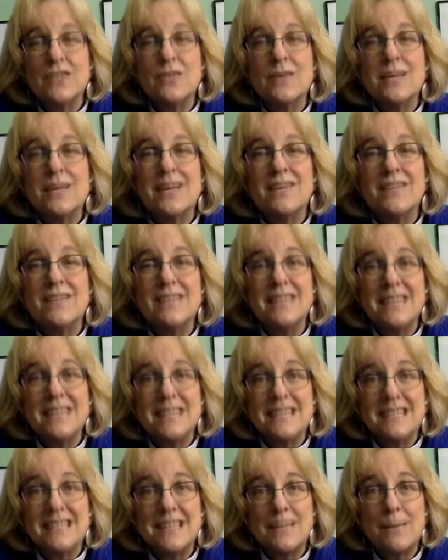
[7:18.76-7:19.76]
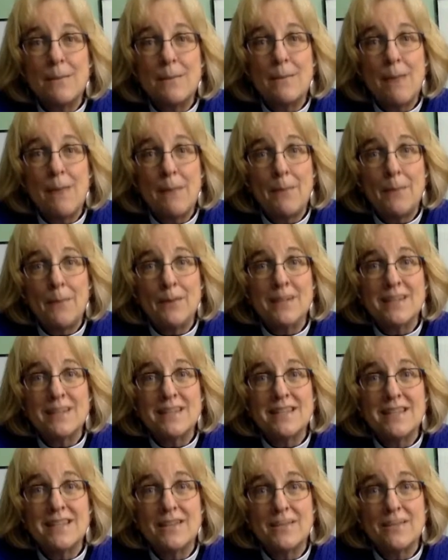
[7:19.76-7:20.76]
Drink of this in
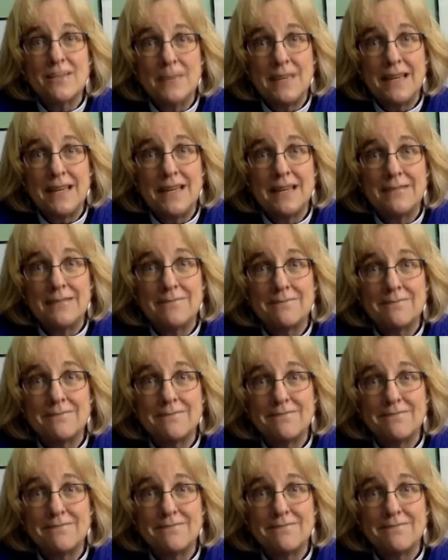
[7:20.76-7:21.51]
remembrance of me.